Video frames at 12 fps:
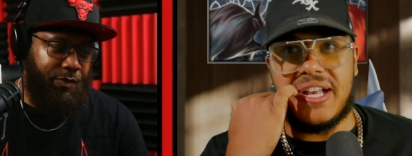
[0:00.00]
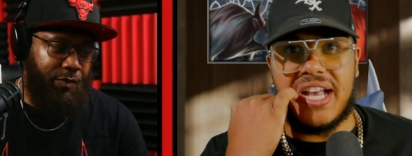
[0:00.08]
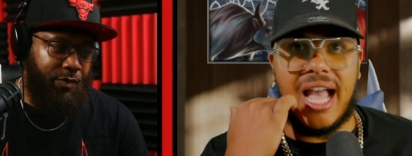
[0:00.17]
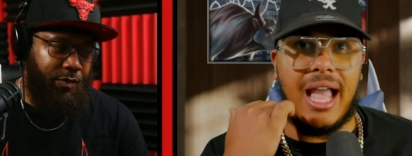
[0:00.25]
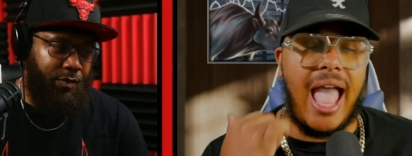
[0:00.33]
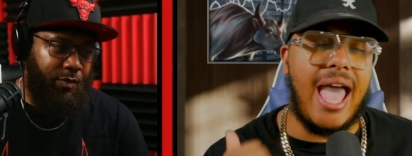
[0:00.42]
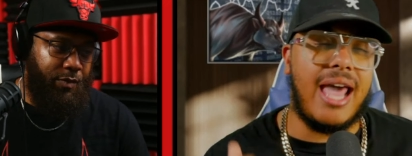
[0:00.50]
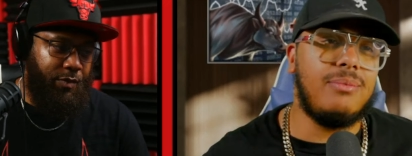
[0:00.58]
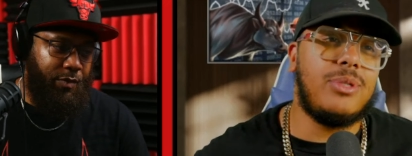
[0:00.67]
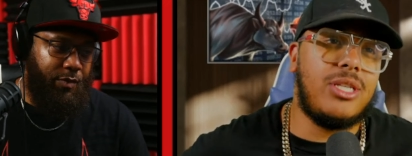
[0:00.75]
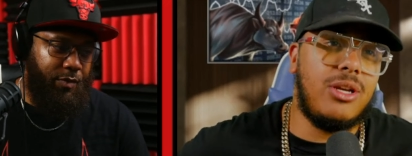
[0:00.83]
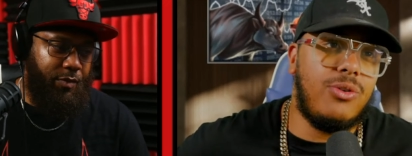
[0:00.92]
Speaker 1: Adam
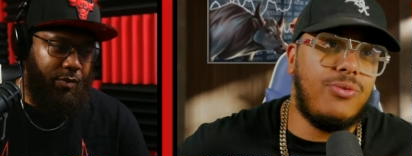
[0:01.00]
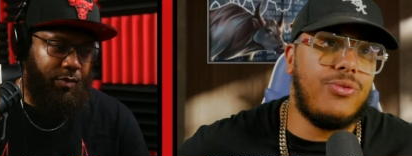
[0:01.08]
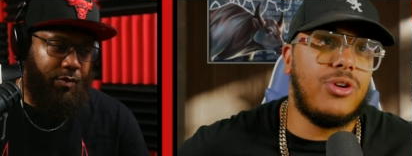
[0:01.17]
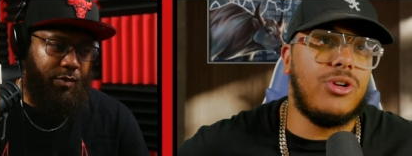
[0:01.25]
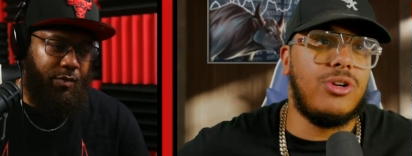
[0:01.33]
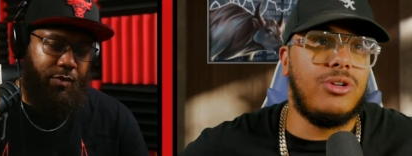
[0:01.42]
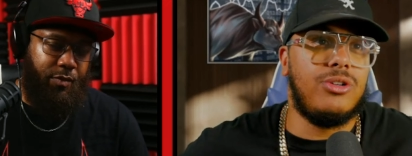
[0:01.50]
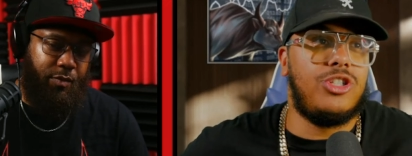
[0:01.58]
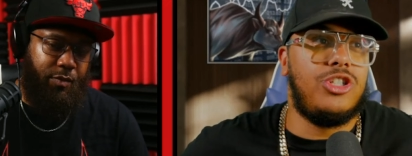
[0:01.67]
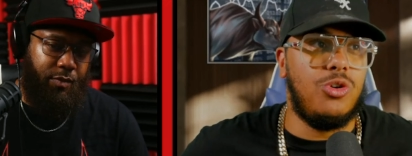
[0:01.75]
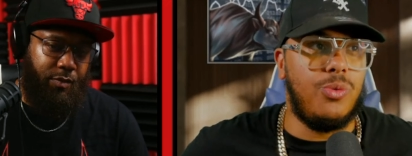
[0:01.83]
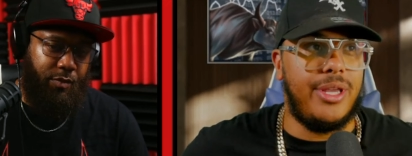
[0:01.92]
Silver
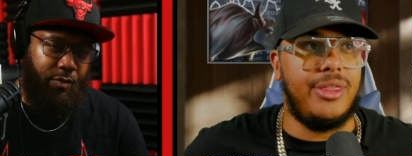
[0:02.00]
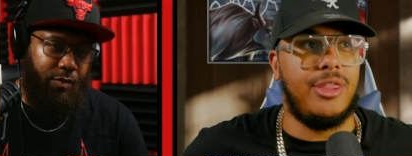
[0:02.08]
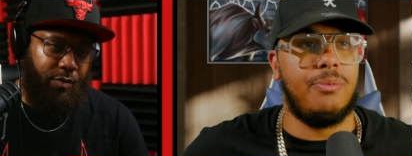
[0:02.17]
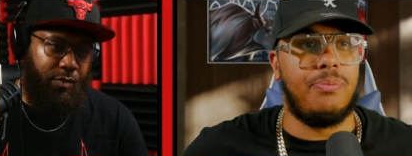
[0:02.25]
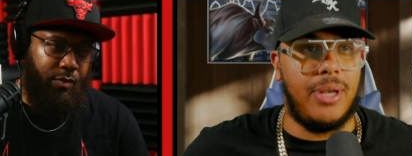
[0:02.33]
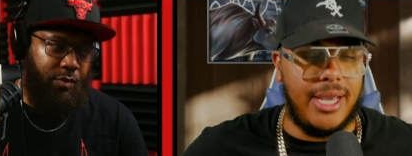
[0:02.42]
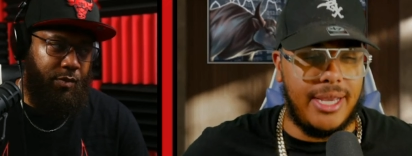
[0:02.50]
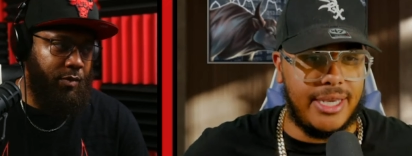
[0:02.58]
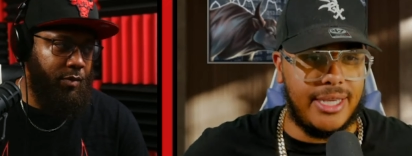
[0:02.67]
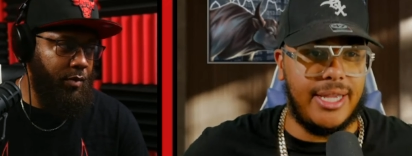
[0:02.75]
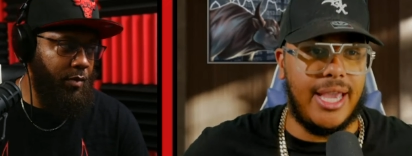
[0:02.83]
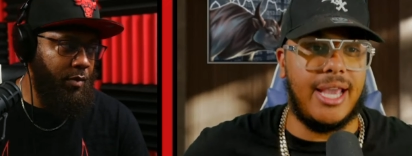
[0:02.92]
doing the play-in
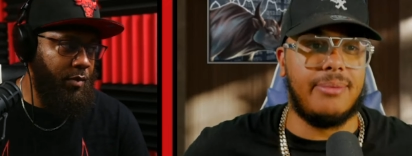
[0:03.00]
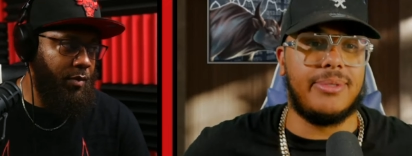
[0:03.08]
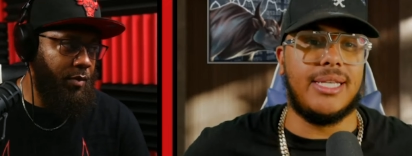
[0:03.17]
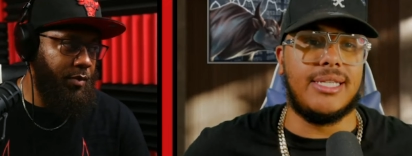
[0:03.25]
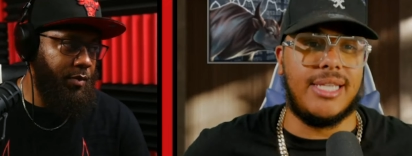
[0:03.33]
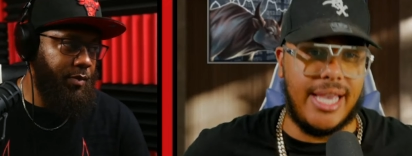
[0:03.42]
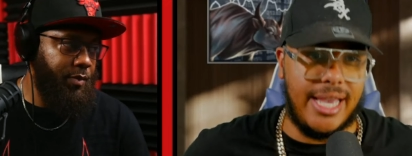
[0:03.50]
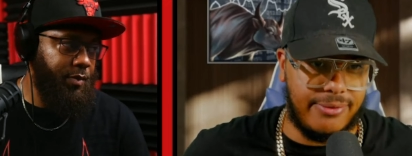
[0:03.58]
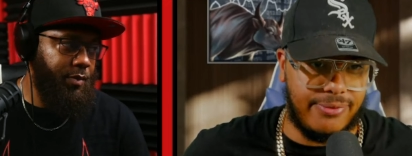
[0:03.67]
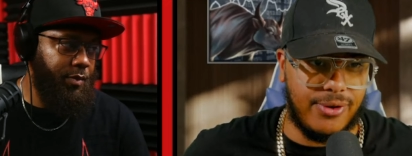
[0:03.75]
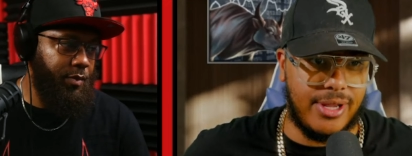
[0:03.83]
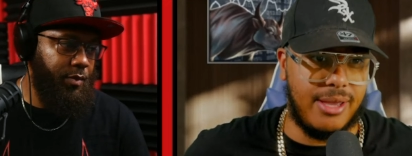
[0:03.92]
games has hit for
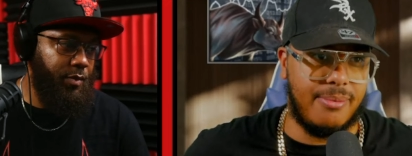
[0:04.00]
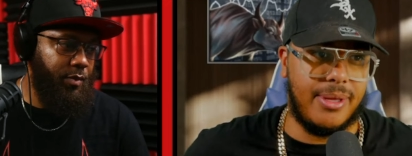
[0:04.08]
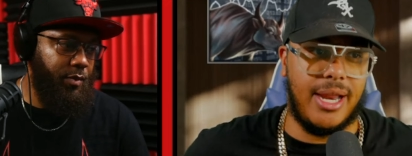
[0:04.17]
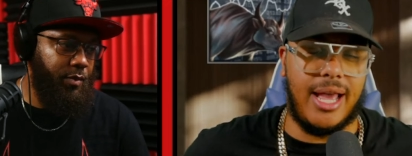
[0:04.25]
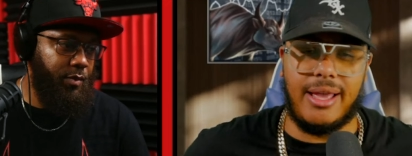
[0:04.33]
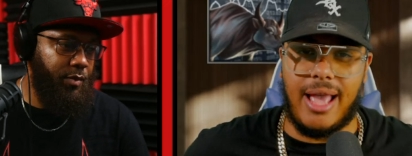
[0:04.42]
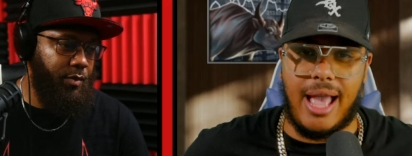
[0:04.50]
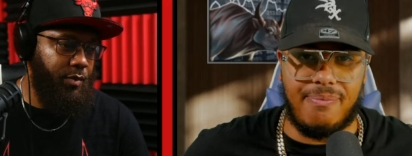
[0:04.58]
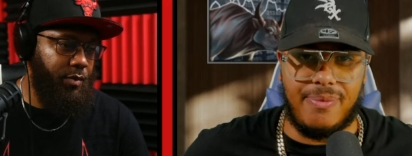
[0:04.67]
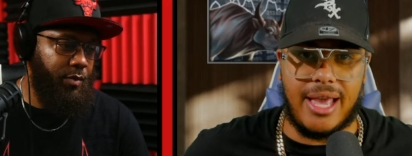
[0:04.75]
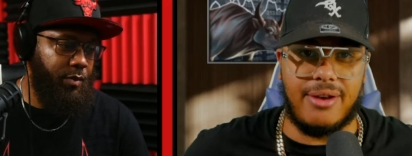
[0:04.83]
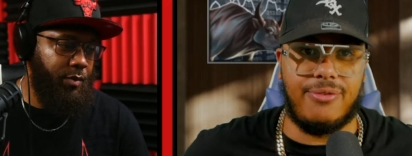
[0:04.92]
him, and I I'm not
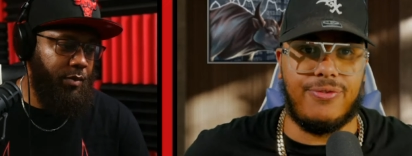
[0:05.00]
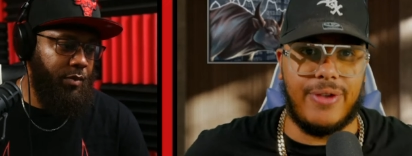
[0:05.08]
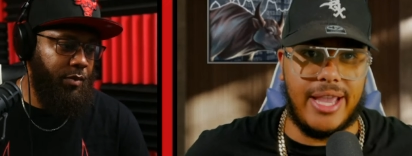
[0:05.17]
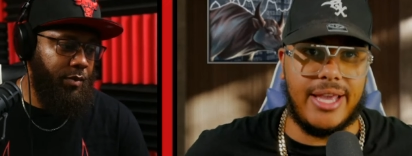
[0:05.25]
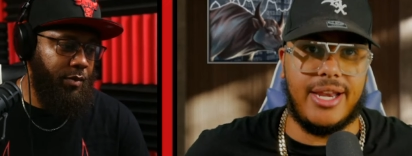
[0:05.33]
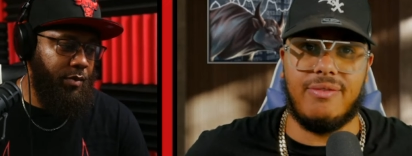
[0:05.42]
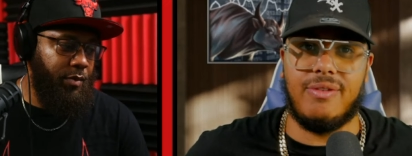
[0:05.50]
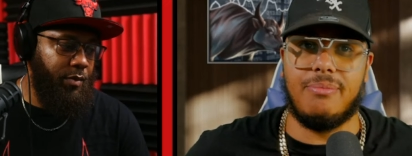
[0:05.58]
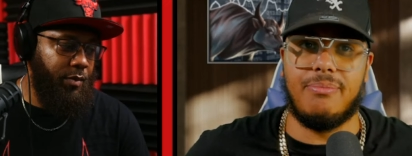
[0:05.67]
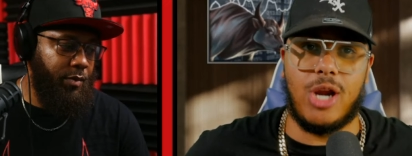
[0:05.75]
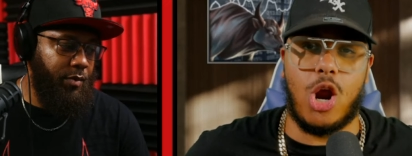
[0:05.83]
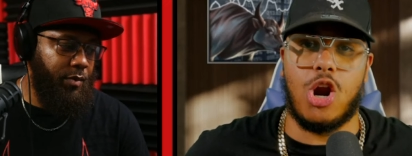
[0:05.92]
a fan of it, but
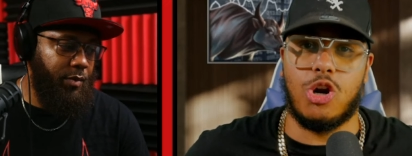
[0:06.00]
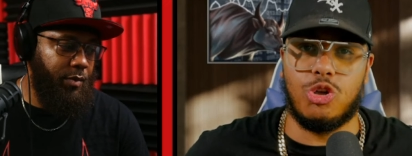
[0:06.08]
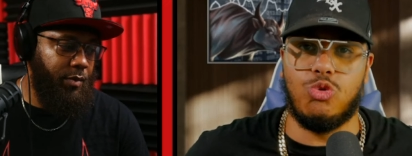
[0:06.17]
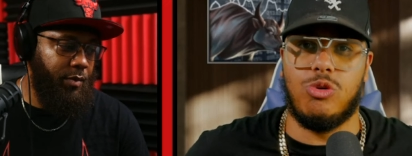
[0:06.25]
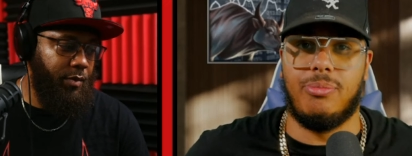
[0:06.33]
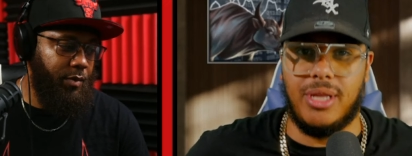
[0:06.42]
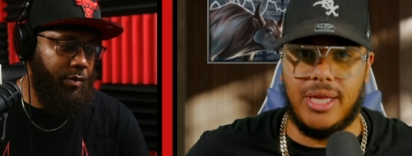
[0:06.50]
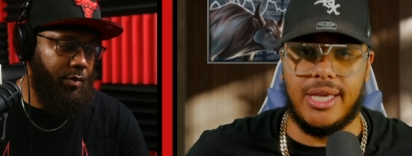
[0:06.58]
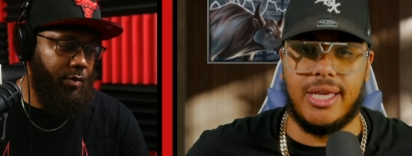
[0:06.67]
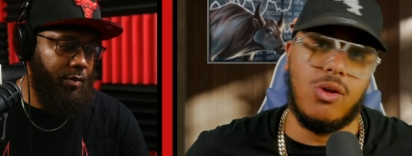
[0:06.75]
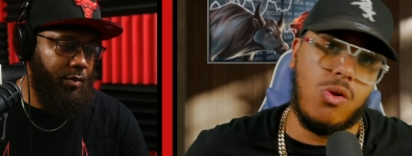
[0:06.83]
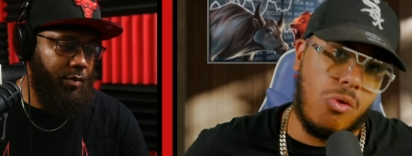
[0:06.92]
arguably
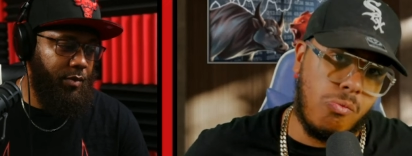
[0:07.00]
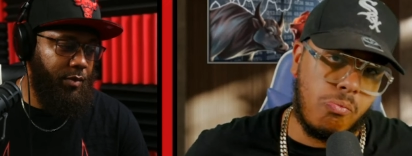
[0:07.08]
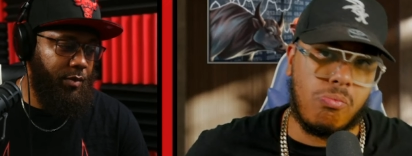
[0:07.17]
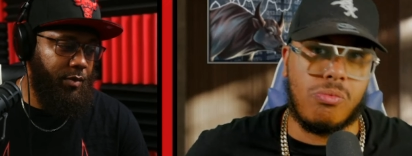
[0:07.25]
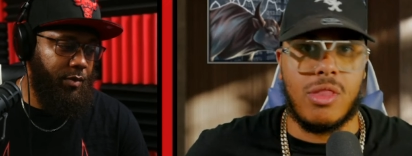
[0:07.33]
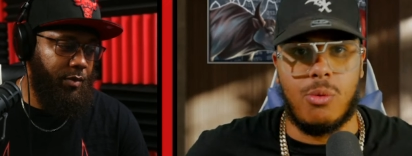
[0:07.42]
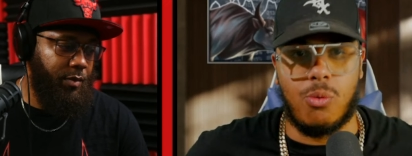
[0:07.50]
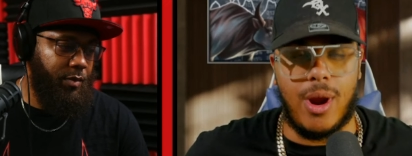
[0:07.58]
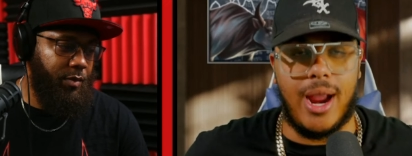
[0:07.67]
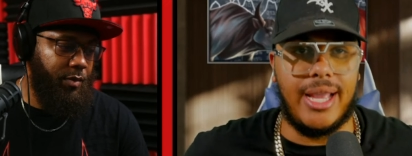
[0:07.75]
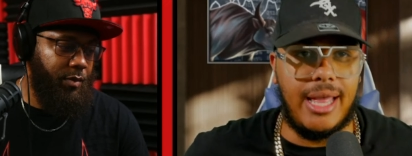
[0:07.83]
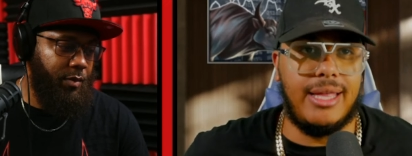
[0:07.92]
right?
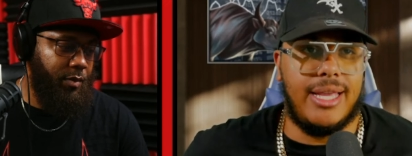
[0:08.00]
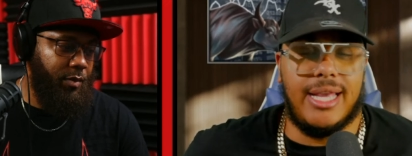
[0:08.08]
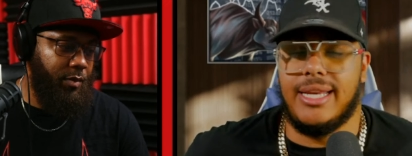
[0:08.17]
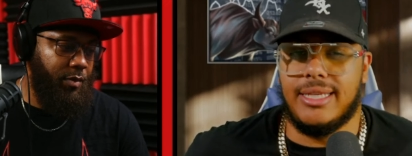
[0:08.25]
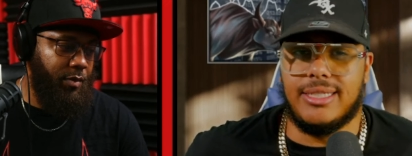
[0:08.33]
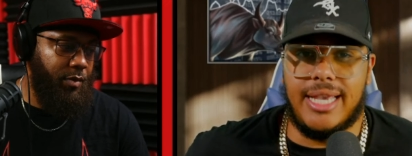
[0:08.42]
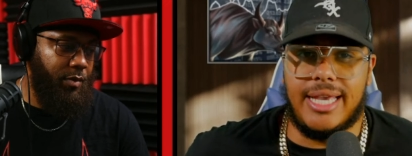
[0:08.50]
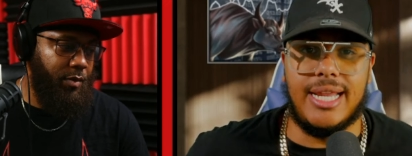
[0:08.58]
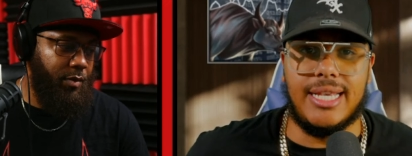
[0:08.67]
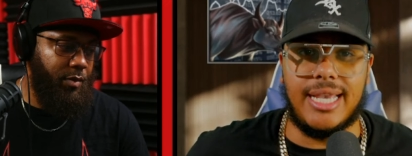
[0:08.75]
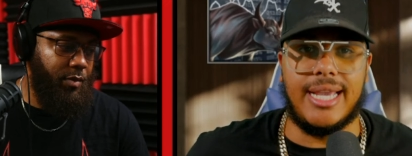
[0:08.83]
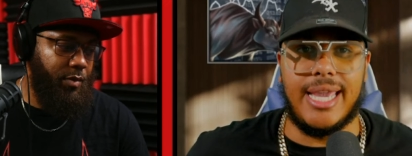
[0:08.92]
It is it is a
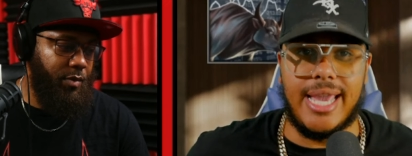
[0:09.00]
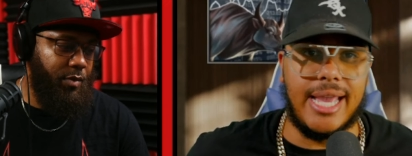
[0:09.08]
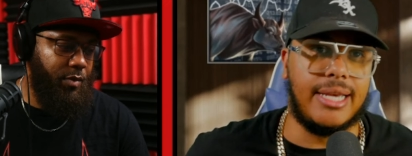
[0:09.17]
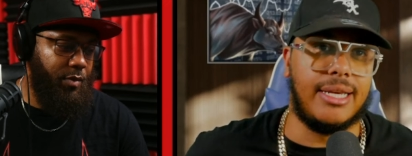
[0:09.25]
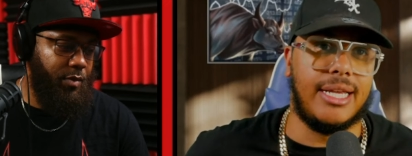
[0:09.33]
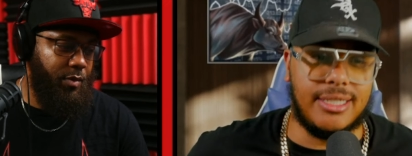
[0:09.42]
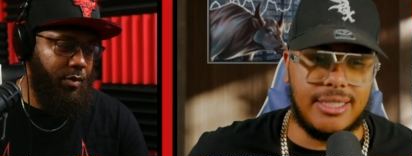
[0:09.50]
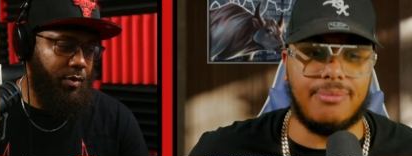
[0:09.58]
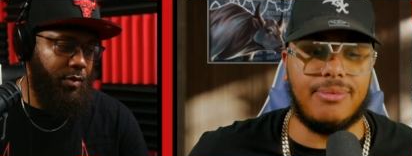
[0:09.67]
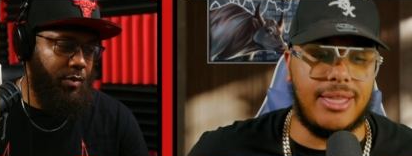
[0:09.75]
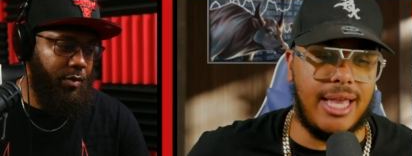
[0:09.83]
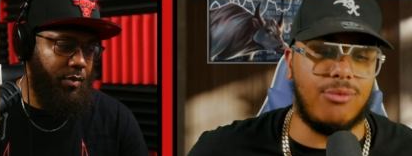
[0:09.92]
hit. It's something
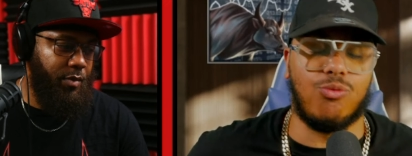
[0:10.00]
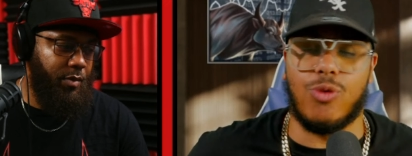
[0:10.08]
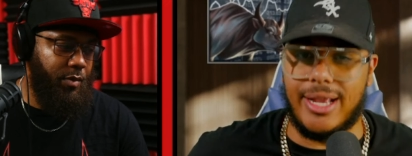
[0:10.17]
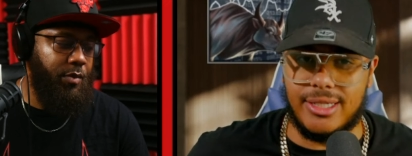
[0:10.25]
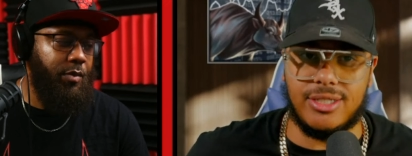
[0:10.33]
that raises the